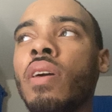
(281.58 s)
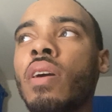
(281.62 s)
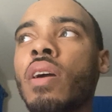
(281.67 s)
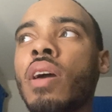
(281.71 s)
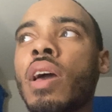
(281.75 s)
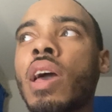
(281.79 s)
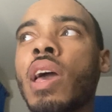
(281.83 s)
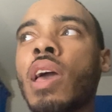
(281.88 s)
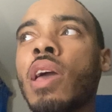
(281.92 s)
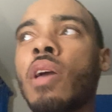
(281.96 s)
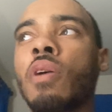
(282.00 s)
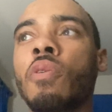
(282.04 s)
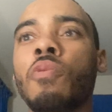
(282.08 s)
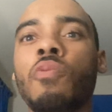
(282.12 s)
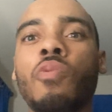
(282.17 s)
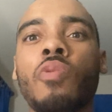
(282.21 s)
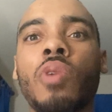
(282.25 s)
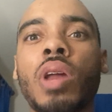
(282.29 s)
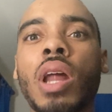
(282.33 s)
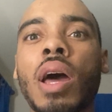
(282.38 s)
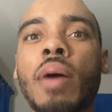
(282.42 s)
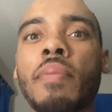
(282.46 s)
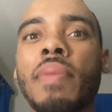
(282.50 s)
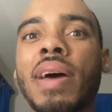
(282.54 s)
hey,
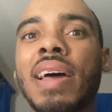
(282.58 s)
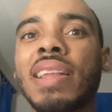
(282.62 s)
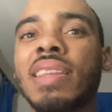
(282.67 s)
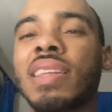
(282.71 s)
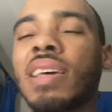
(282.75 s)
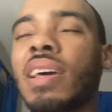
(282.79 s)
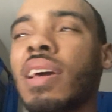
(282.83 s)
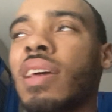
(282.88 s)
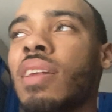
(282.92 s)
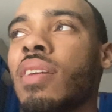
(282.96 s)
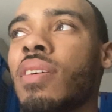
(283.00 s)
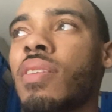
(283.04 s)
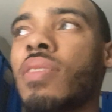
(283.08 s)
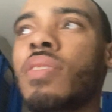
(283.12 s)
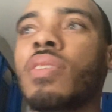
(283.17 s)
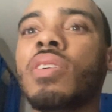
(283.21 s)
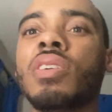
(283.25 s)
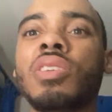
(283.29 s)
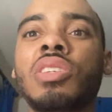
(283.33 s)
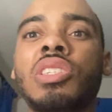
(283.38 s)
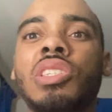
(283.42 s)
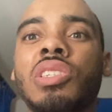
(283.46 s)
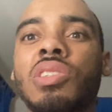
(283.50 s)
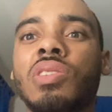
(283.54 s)
when I'm at the end of
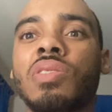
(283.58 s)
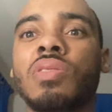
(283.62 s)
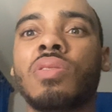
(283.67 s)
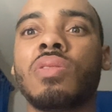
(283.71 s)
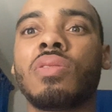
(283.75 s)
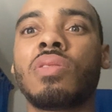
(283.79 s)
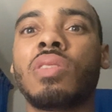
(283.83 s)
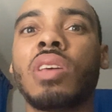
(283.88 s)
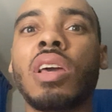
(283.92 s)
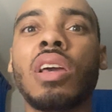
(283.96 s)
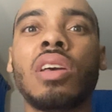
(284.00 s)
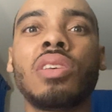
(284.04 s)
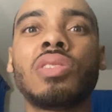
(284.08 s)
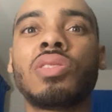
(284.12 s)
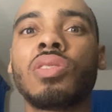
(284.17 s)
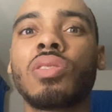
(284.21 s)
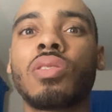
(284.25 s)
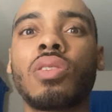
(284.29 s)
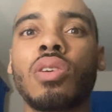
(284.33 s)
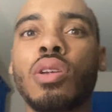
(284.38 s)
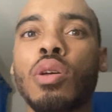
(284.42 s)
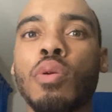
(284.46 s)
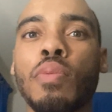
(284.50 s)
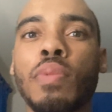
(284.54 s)
this, things are
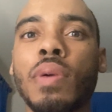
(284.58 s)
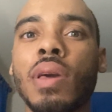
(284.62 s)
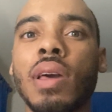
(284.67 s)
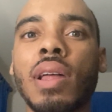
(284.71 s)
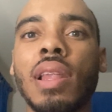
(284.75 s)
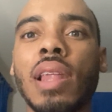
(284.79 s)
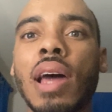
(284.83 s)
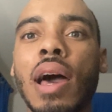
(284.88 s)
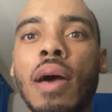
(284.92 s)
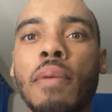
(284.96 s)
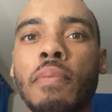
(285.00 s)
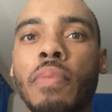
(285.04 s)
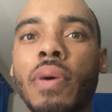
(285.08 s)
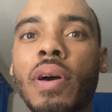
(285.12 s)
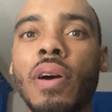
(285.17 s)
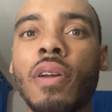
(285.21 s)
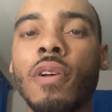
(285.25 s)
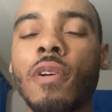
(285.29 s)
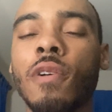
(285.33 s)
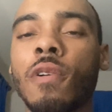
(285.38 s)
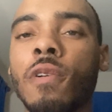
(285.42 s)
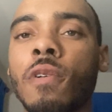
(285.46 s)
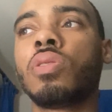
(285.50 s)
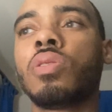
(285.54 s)
going to be a lot
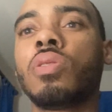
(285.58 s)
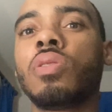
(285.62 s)
better.